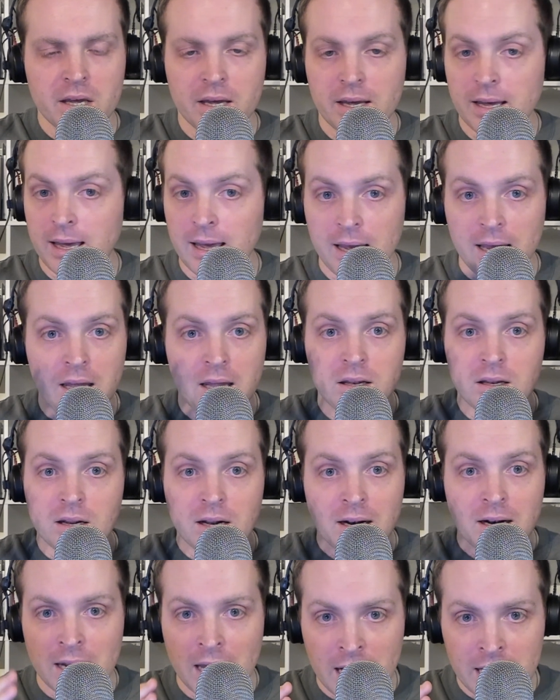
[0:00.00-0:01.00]
And
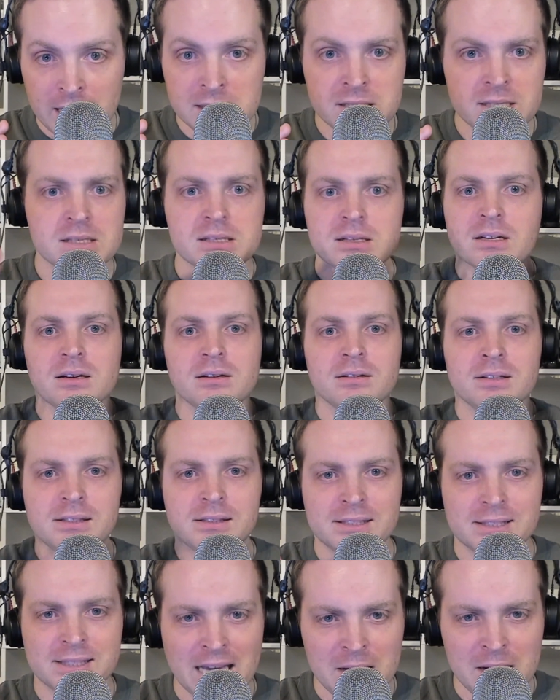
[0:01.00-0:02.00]
lines
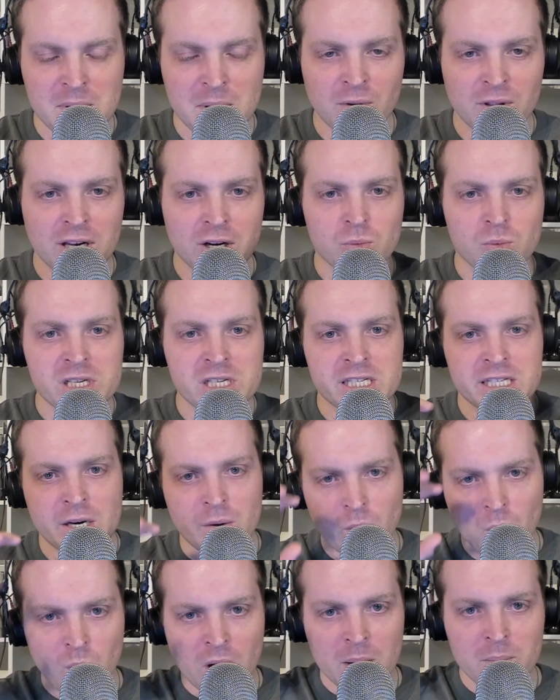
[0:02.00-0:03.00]
can be modeled with
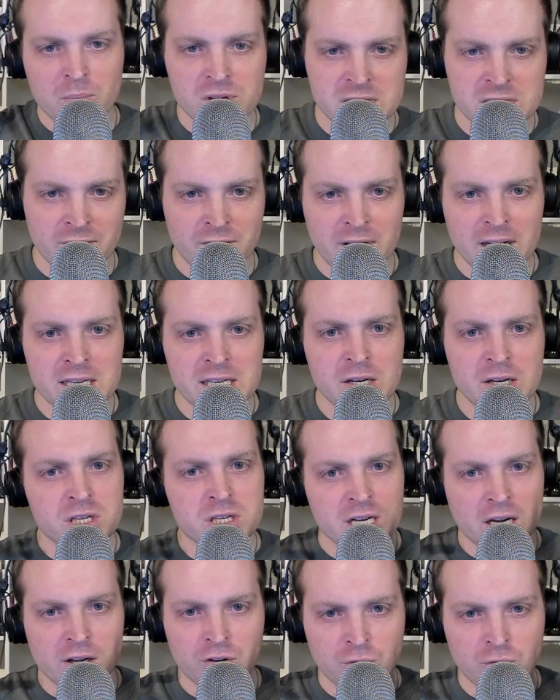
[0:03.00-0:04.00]
0, 1 plus infinity, which
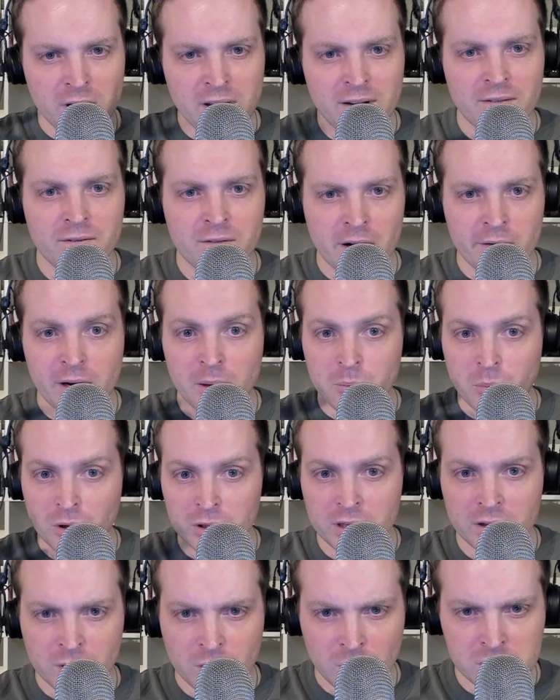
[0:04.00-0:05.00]
are three very
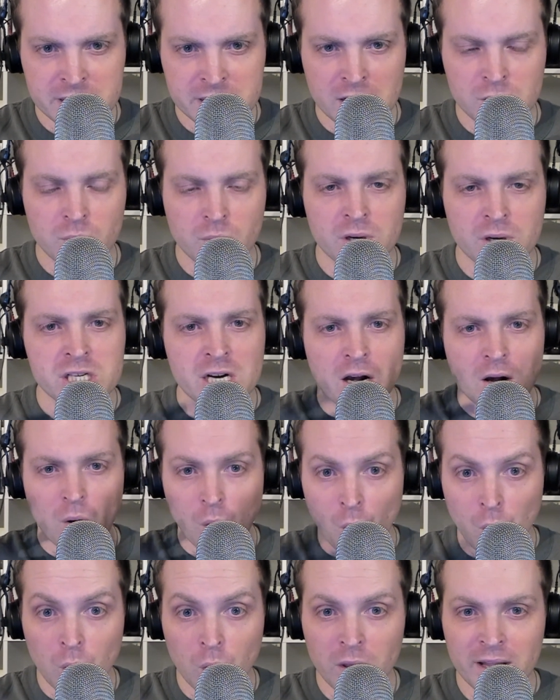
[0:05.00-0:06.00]
important constants, which are
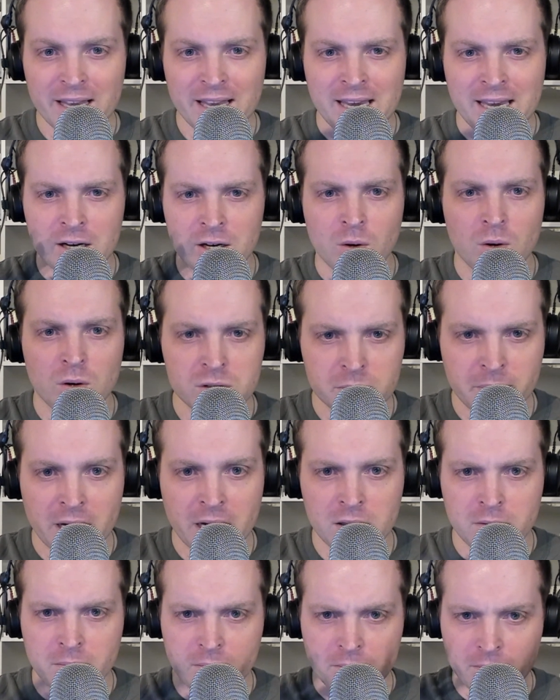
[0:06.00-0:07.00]
all ignored by
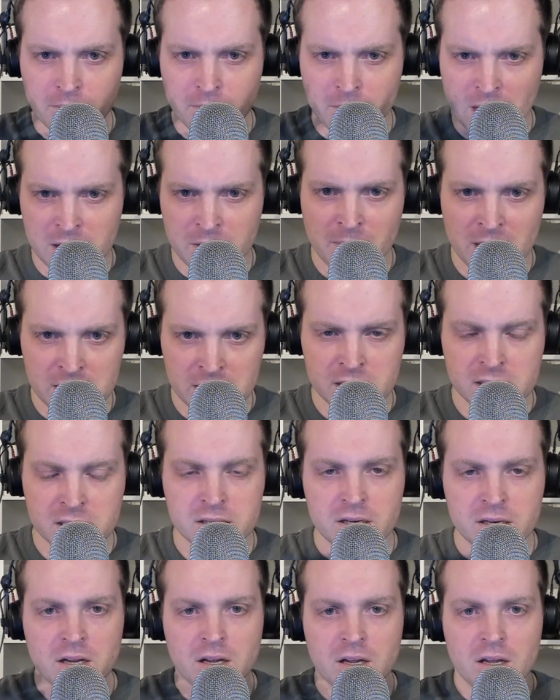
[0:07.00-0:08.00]
the mathematics
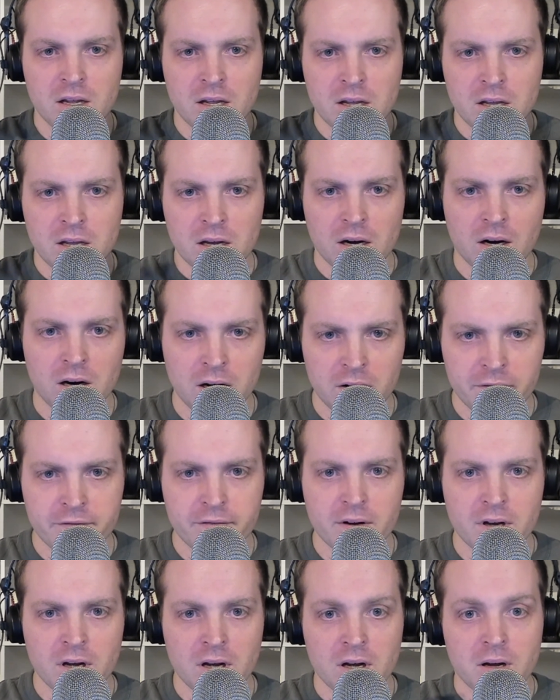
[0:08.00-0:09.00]
of
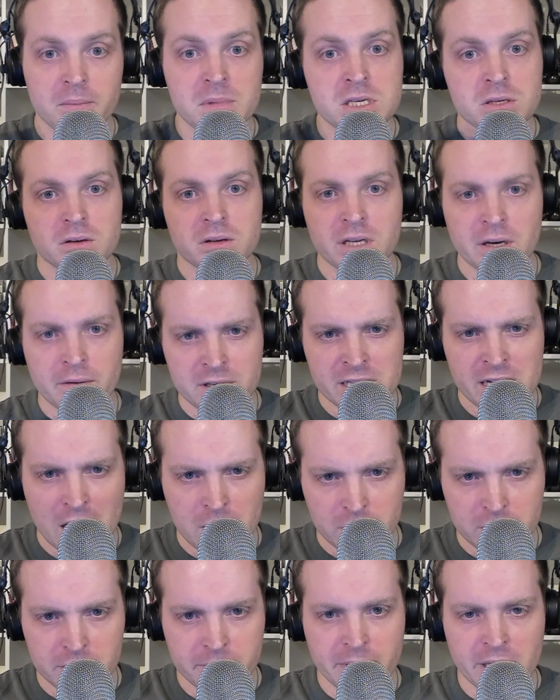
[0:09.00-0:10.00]
Mr. Terrence
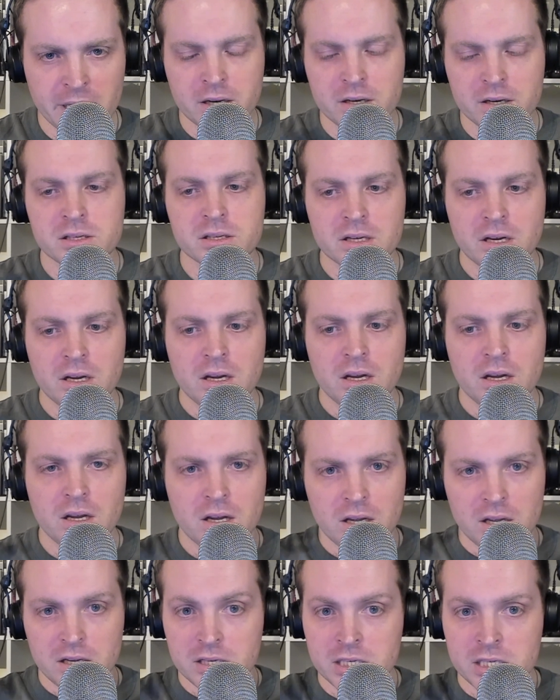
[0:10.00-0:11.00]
Howard, because
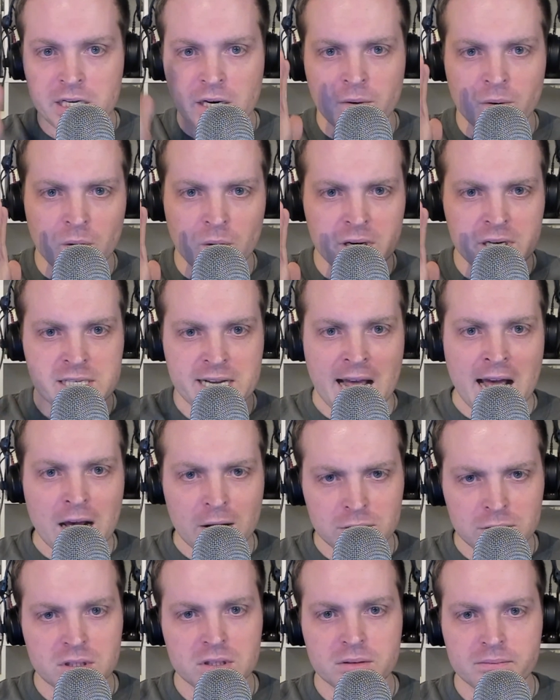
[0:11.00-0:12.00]
0 is
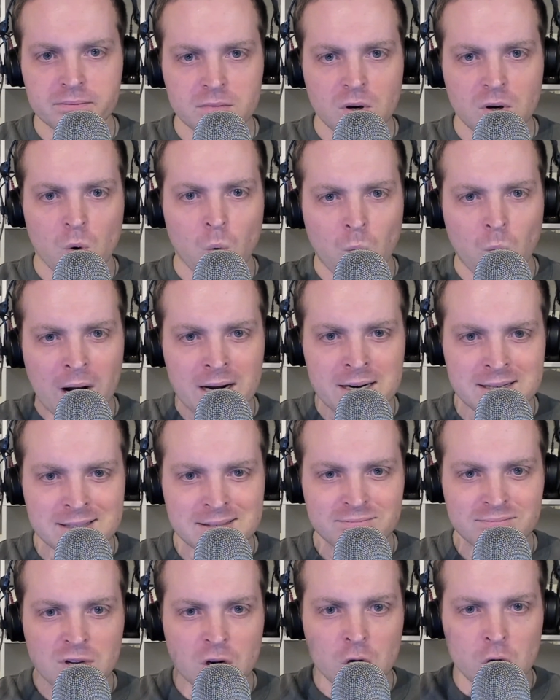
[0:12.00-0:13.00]
out, 1
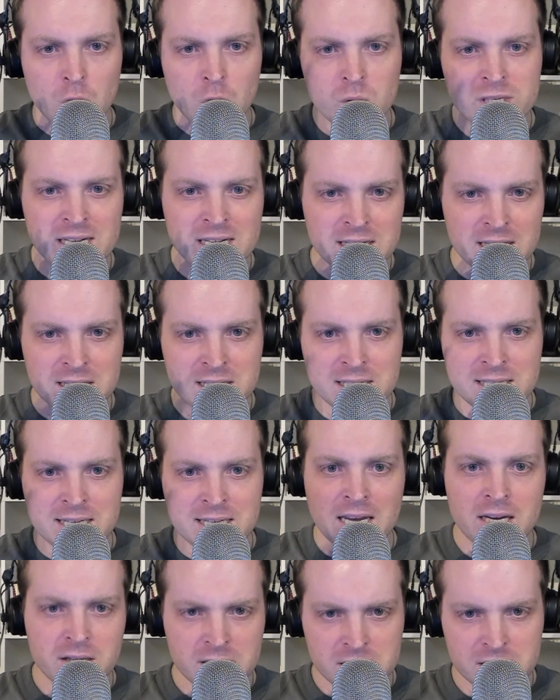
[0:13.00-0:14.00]
loses its
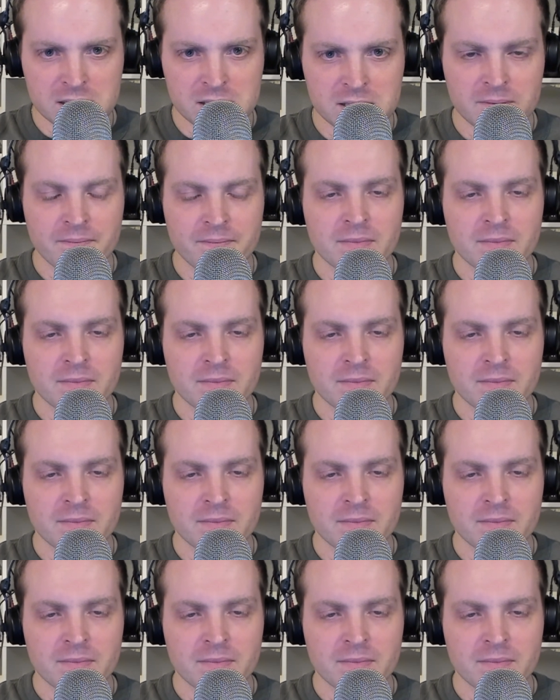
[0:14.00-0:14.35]
status,